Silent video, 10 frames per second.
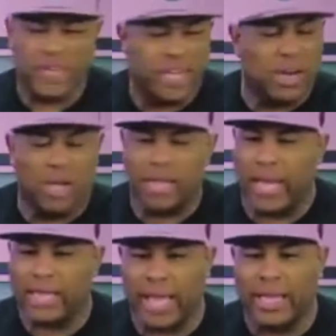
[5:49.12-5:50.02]
forget all of
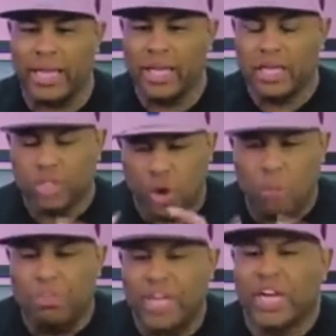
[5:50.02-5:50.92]
that.
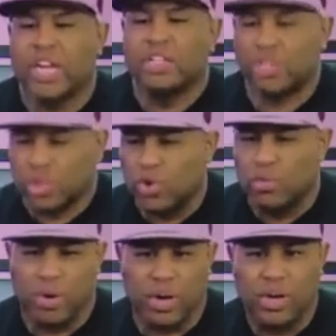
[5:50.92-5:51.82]
Don't be a
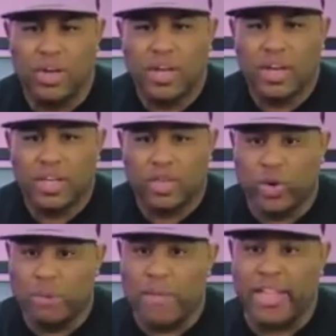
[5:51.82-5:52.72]
consumer, because
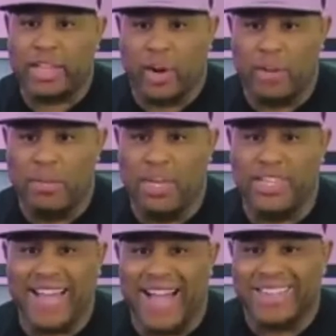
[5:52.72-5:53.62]
you can make $30
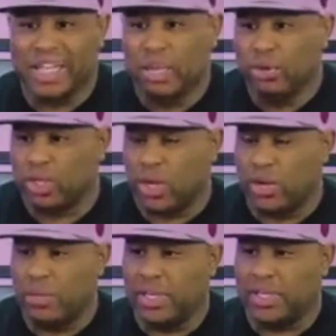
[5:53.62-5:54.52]
million and lose
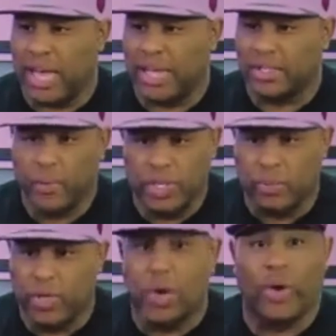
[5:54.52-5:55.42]
$30 million.
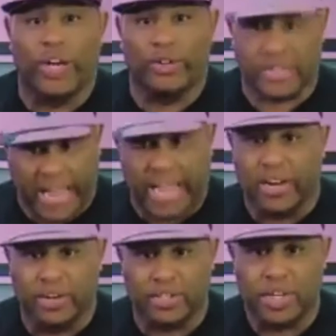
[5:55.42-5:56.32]
And we know
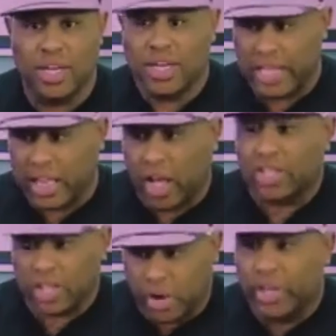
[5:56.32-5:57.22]
entertainers that
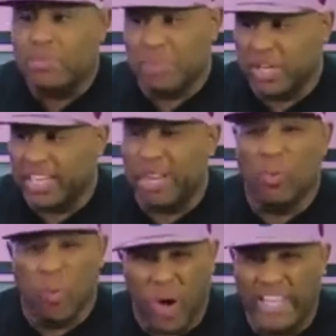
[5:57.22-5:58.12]
lost $30 million
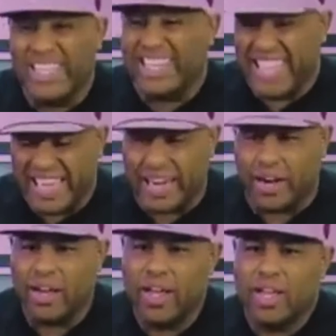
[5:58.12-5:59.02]
in 1
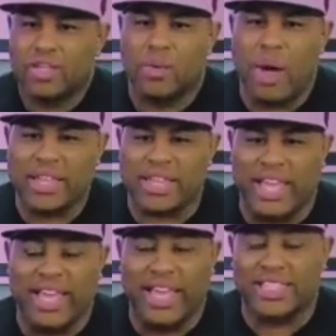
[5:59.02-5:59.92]
year. So my
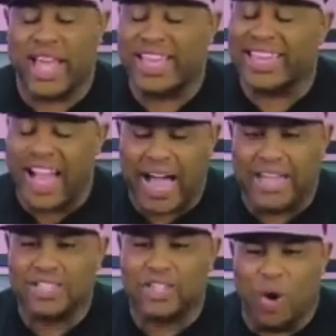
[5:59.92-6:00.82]
thing is,
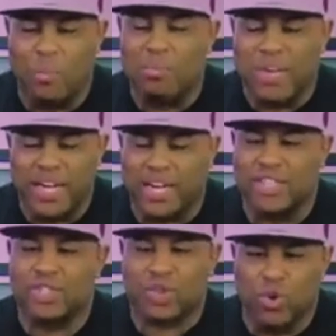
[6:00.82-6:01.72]
guys, don't be a
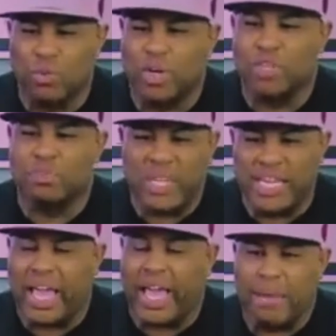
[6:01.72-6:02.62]
consumer,
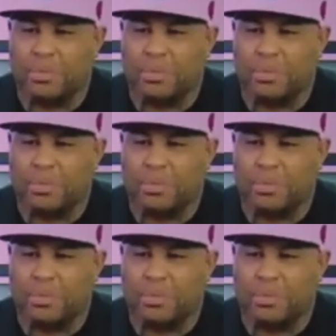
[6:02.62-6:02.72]
be a